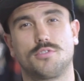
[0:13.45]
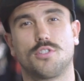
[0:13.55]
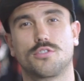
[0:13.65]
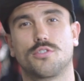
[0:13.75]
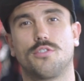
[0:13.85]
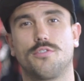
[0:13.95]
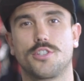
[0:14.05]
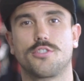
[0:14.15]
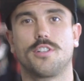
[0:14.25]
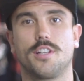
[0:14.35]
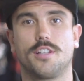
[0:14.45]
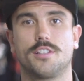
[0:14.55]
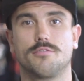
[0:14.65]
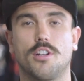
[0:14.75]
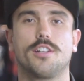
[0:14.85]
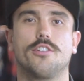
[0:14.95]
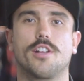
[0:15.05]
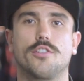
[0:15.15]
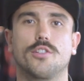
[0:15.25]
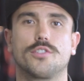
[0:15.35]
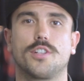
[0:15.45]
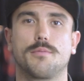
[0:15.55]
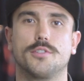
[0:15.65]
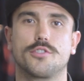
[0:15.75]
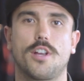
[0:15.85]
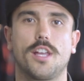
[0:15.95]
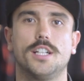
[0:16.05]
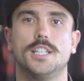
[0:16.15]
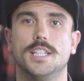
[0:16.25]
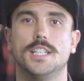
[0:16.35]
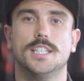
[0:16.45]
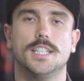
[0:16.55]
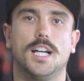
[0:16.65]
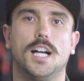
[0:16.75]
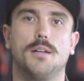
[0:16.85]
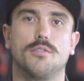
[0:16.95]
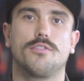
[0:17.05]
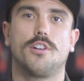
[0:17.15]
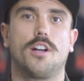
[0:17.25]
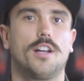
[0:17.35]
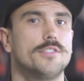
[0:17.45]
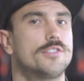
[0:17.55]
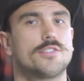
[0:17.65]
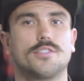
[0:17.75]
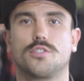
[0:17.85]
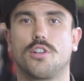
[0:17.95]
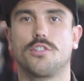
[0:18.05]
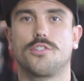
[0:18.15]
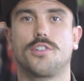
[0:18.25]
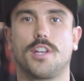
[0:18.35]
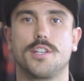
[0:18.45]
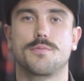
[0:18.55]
dogtooth fishery right here on our doorstep in Australia. You'll find Coral Sea